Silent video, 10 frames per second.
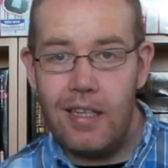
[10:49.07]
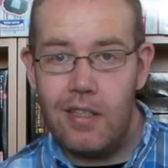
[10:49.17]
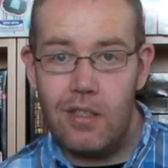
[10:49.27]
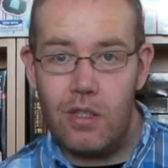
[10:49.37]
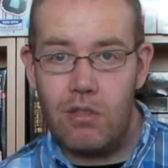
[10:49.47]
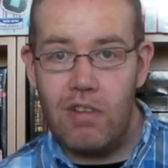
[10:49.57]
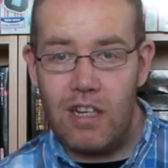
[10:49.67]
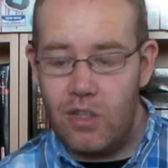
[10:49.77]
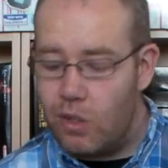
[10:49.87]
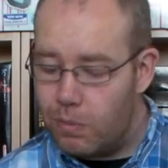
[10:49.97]
that's not
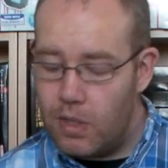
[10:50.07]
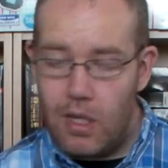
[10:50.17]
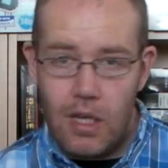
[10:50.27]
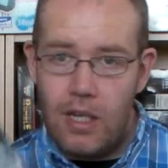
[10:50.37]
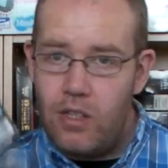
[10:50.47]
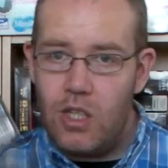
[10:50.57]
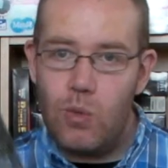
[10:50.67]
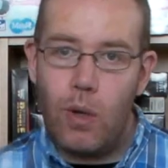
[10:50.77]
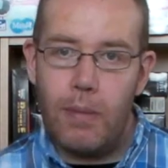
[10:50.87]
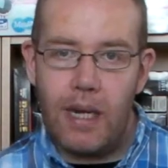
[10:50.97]
scratched up, and just
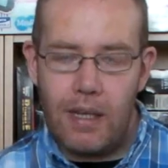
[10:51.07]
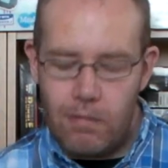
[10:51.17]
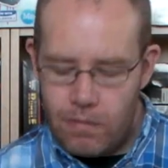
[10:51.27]
swap that out.